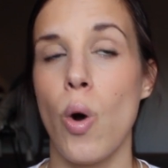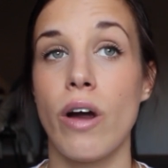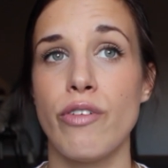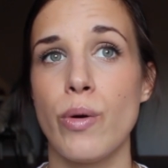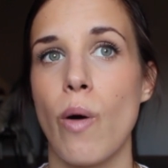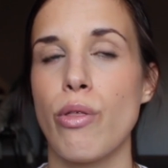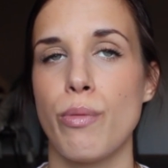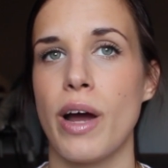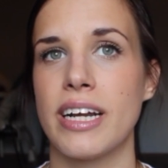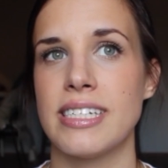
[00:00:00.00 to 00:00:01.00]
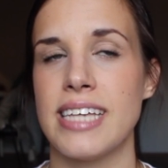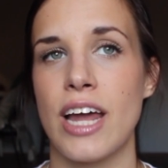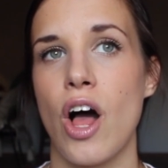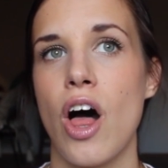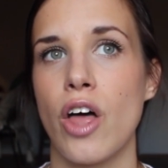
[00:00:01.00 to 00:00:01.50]
or if you go through pregnancy
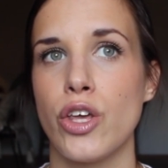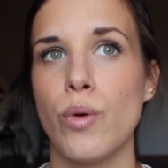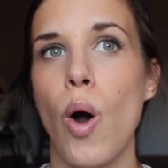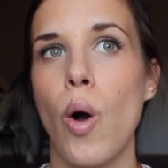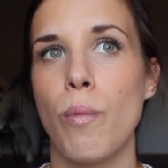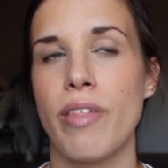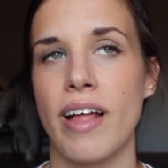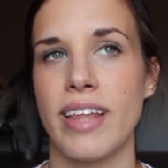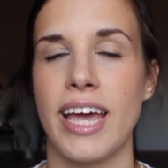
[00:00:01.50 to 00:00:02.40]
at all, you hope that